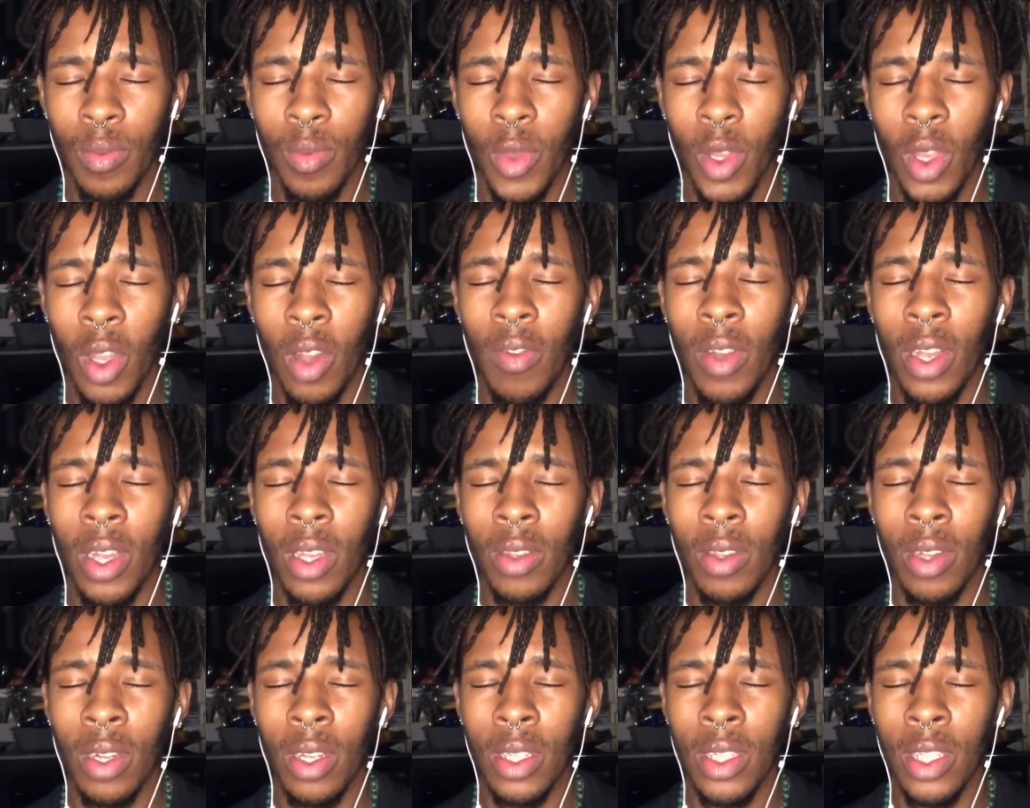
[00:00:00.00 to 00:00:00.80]
of
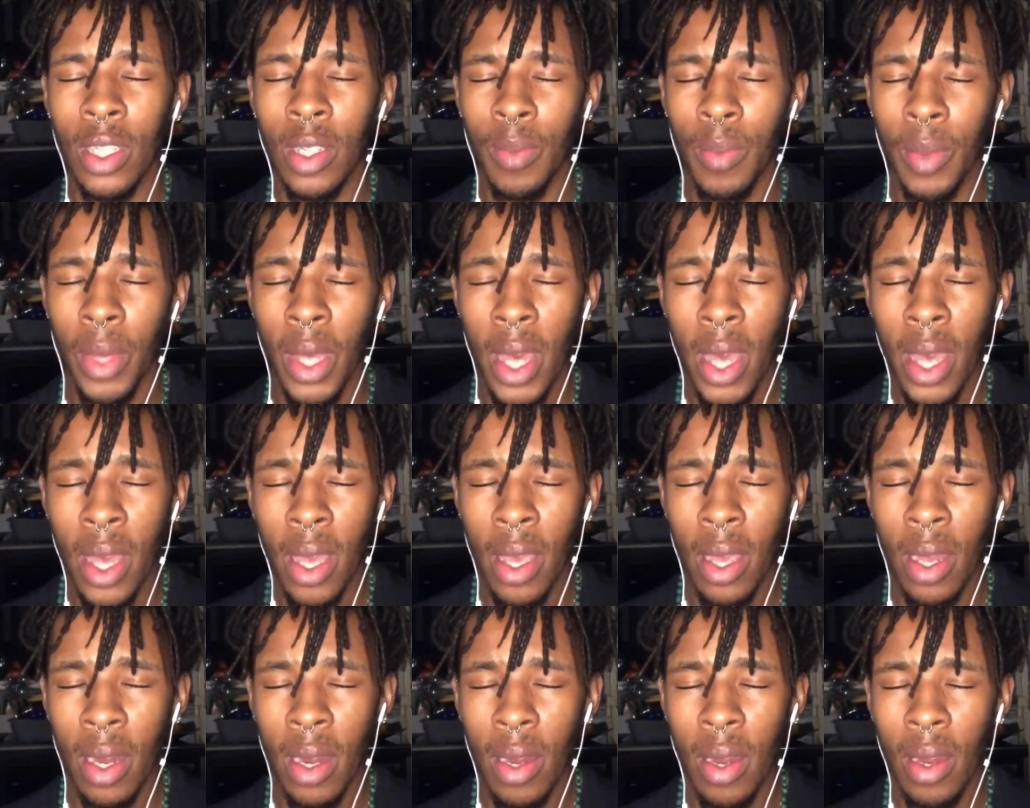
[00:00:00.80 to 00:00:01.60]
acknowledging
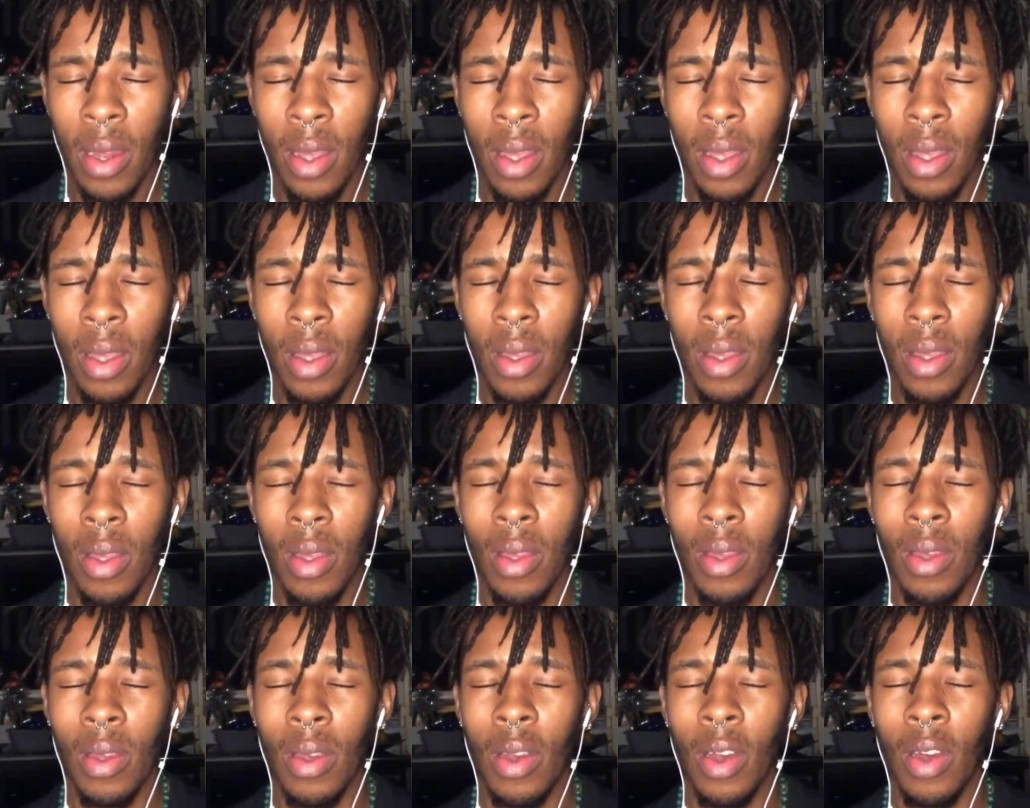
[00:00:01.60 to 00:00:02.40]
pain,
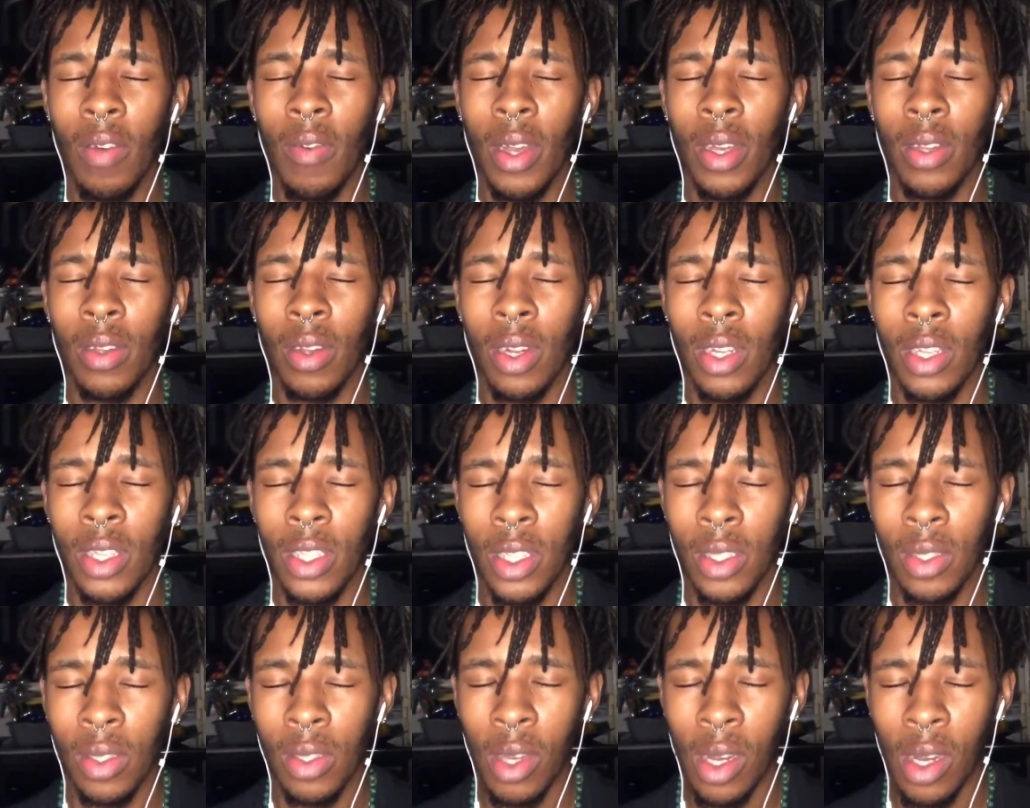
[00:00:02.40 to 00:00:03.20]
of
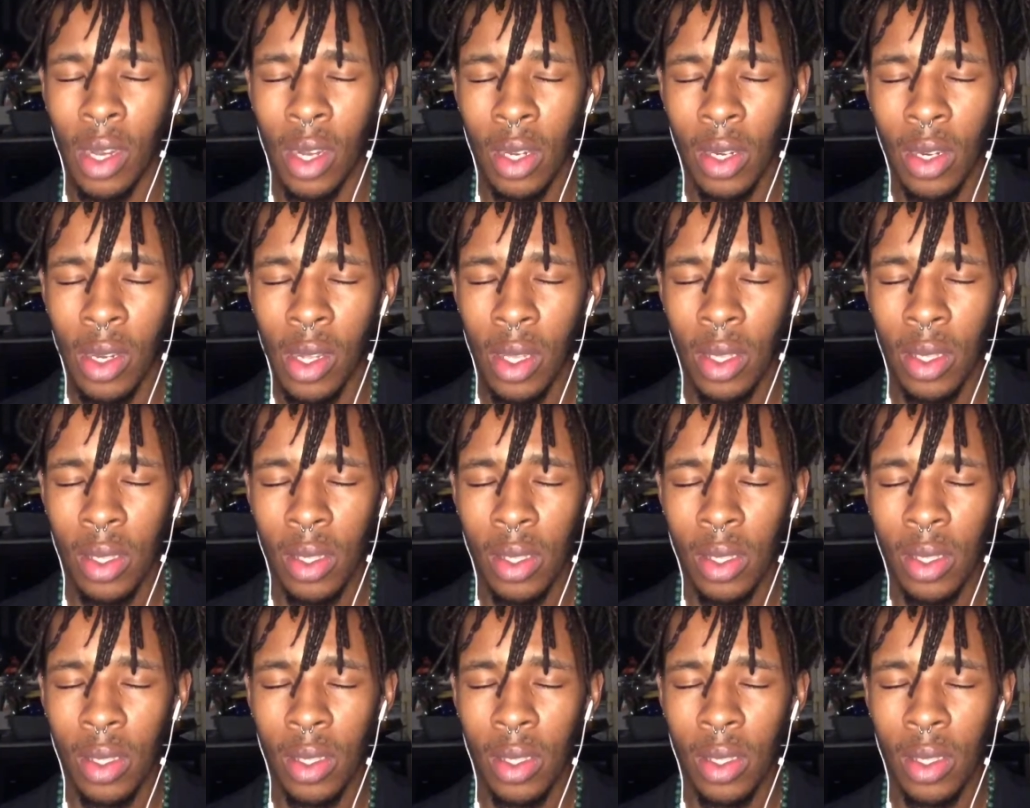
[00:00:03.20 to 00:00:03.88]
acknowledging darkness,